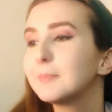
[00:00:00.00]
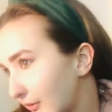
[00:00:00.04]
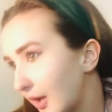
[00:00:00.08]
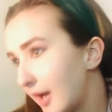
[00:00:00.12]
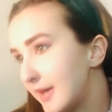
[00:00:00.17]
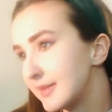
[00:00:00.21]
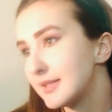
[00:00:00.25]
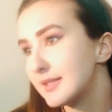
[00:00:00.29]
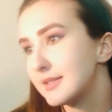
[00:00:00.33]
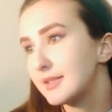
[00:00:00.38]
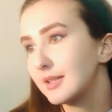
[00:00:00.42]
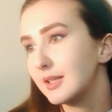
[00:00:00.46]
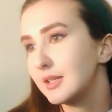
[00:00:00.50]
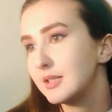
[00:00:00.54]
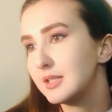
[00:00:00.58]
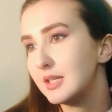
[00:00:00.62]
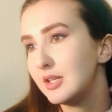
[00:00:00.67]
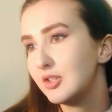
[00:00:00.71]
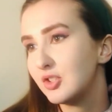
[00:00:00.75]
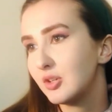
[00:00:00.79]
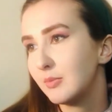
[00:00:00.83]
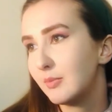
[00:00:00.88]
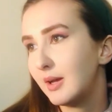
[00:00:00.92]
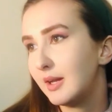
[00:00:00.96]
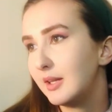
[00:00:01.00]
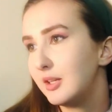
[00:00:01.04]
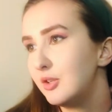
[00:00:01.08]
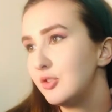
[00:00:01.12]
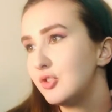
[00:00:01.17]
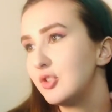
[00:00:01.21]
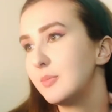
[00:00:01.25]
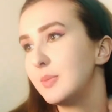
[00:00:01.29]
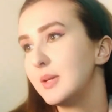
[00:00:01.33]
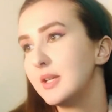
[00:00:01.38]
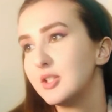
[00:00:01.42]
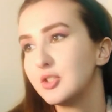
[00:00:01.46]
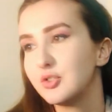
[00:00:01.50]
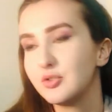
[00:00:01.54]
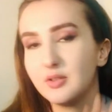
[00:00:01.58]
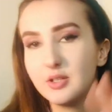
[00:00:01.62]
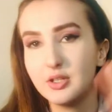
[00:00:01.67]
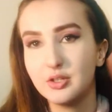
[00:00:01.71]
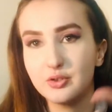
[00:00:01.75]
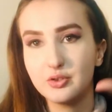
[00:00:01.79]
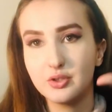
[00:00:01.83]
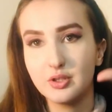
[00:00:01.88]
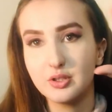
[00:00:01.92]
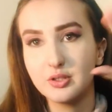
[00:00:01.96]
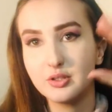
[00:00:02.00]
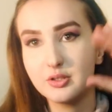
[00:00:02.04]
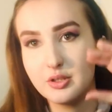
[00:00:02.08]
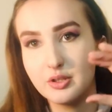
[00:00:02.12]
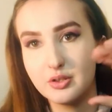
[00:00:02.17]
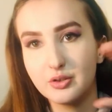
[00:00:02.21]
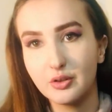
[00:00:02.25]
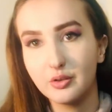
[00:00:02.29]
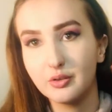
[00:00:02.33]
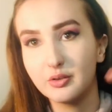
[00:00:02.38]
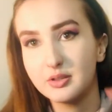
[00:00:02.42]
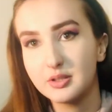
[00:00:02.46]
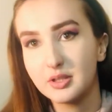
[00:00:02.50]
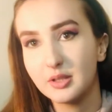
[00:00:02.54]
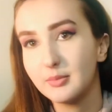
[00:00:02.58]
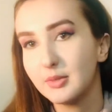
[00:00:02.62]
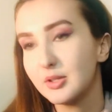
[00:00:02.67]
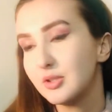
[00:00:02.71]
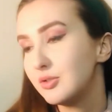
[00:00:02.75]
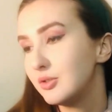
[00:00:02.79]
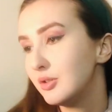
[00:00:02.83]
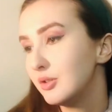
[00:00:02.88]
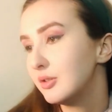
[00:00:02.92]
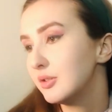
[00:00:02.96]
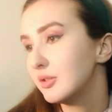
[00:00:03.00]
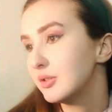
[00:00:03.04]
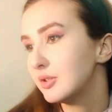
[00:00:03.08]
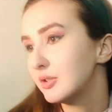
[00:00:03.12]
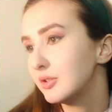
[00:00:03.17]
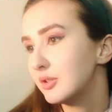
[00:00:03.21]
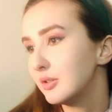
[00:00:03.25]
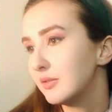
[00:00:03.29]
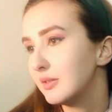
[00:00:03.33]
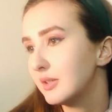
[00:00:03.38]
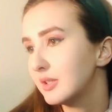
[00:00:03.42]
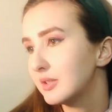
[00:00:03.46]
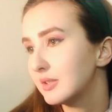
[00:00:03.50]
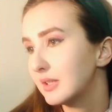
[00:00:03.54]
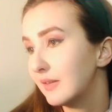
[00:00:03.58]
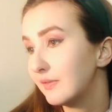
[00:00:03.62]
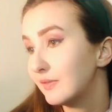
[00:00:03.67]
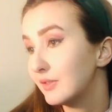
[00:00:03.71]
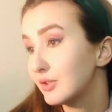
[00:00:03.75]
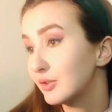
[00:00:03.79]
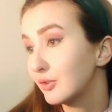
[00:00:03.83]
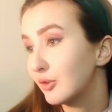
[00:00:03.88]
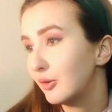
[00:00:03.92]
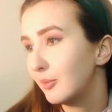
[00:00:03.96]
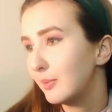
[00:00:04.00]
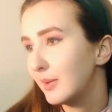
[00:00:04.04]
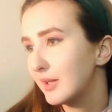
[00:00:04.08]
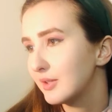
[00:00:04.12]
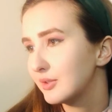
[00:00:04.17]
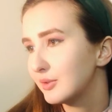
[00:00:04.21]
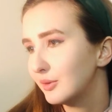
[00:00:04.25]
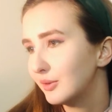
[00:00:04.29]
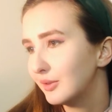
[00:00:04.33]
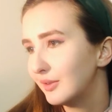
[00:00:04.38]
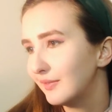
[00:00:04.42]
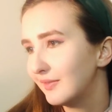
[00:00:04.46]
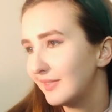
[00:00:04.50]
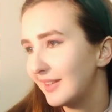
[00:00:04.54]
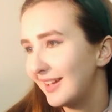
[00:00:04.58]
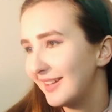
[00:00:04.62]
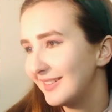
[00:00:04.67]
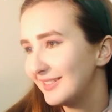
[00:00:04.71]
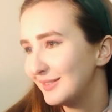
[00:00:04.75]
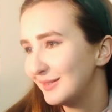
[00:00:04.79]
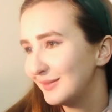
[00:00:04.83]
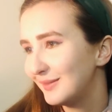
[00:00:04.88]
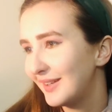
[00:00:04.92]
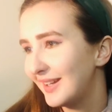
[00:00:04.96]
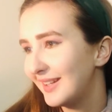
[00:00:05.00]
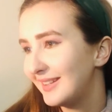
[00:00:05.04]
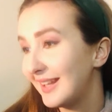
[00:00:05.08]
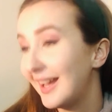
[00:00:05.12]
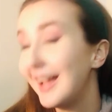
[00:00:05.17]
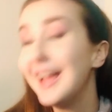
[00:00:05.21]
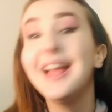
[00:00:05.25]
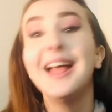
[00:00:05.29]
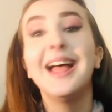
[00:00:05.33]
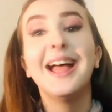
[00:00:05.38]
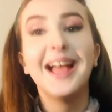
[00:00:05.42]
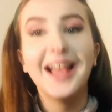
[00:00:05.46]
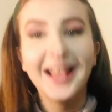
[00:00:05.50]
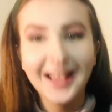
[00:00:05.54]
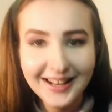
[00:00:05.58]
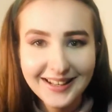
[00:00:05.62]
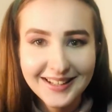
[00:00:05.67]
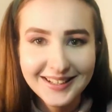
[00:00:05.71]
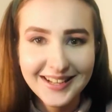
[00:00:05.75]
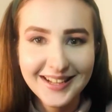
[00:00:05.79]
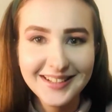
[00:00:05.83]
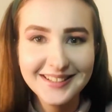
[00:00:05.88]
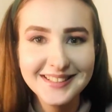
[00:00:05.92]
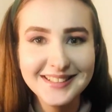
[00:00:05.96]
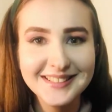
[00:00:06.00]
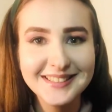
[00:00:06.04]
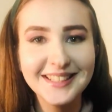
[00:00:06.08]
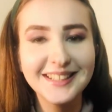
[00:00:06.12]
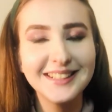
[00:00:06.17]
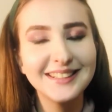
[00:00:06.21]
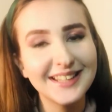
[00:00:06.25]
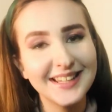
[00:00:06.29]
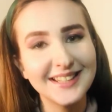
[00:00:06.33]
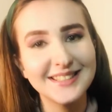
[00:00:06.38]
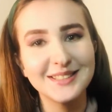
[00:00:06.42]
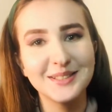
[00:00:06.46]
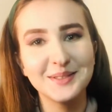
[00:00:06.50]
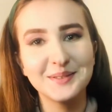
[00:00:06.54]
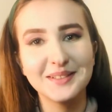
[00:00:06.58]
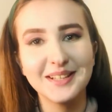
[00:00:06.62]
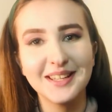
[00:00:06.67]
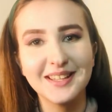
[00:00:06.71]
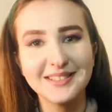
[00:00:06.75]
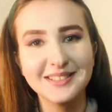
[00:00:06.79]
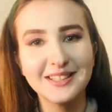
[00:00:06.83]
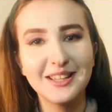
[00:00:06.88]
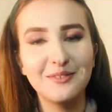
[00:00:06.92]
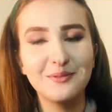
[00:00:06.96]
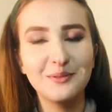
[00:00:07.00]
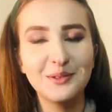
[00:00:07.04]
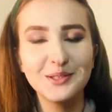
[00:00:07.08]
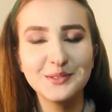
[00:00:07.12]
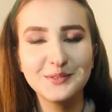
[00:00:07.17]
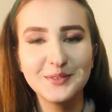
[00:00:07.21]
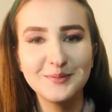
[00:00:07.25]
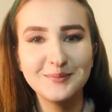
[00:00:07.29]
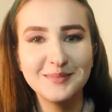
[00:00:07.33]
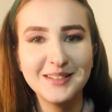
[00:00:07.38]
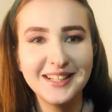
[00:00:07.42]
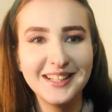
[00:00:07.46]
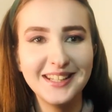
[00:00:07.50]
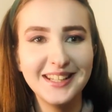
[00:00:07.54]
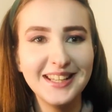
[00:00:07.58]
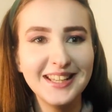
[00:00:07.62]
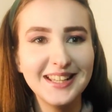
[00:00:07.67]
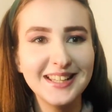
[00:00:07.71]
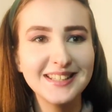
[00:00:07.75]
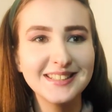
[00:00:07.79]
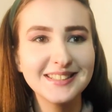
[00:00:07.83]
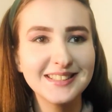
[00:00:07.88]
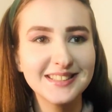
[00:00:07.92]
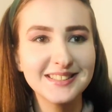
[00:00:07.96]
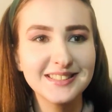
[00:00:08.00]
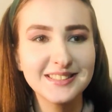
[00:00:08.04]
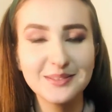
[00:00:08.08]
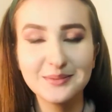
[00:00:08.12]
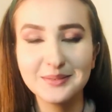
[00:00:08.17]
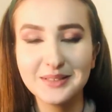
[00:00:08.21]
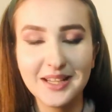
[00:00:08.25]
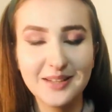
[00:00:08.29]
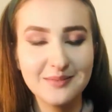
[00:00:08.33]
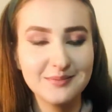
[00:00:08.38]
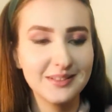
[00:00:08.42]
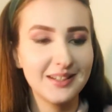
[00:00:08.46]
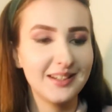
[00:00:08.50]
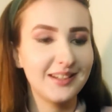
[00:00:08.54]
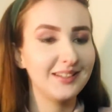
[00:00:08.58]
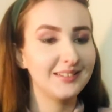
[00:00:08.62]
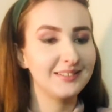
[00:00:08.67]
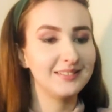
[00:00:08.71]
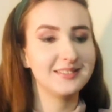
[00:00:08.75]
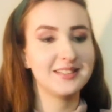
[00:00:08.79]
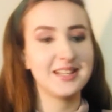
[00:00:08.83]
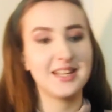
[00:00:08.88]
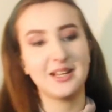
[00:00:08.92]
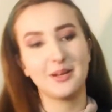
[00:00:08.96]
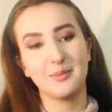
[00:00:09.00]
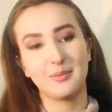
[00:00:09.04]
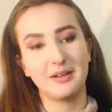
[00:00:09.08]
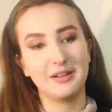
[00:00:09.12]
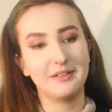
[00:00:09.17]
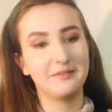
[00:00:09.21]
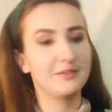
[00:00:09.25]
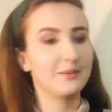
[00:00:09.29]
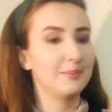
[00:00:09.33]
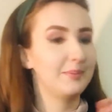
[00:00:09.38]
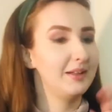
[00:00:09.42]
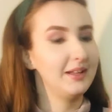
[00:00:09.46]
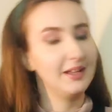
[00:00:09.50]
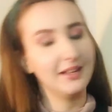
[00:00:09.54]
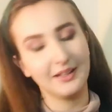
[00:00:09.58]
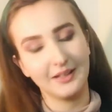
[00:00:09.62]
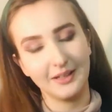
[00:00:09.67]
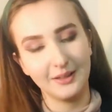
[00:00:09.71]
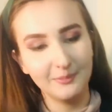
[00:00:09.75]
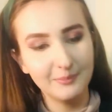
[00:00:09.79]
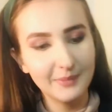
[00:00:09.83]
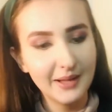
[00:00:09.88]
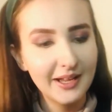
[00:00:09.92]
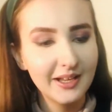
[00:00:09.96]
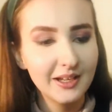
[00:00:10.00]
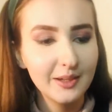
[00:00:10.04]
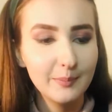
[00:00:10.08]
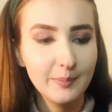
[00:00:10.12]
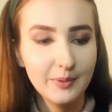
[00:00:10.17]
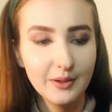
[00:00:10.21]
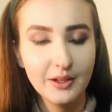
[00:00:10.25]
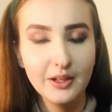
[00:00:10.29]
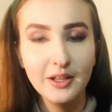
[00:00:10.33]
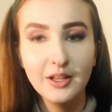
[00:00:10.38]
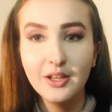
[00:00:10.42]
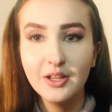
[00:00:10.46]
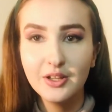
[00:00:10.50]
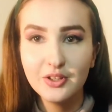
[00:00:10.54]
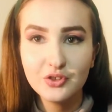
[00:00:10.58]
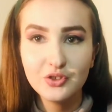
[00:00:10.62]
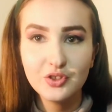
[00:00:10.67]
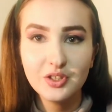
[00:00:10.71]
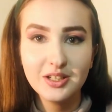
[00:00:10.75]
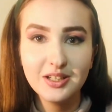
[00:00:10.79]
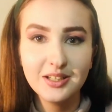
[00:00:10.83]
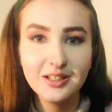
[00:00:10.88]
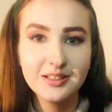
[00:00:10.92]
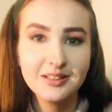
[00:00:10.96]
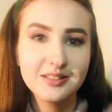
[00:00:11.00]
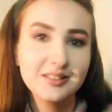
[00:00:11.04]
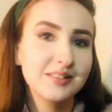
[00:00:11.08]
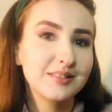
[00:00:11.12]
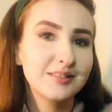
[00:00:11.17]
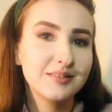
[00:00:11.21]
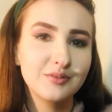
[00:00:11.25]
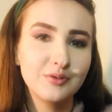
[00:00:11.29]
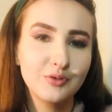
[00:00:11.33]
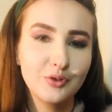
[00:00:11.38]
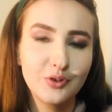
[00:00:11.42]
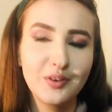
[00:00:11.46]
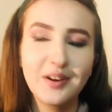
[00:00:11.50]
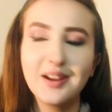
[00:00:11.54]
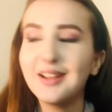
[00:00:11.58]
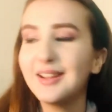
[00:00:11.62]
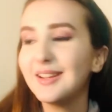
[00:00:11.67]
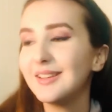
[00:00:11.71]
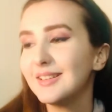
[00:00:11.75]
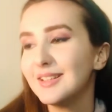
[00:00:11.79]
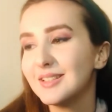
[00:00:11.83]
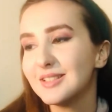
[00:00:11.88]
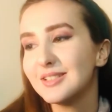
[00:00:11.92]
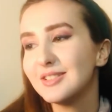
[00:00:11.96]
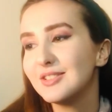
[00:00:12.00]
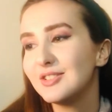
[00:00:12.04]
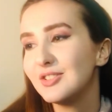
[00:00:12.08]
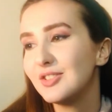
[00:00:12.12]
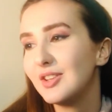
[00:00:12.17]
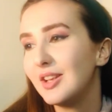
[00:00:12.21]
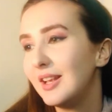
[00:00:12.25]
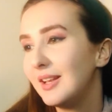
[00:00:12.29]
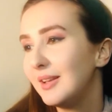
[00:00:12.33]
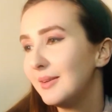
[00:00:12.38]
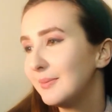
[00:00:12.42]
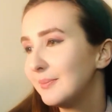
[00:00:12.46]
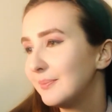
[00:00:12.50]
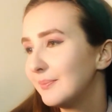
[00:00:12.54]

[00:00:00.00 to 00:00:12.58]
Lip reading: As a singing teacher, my YouTube history is just the songs that my students are doing, so I have to scroll past all of that to find that. Helen Anderson, that's someone else that I've watched for many years, and sometimes I take a break for a bit and come back, but she's great, isn't she?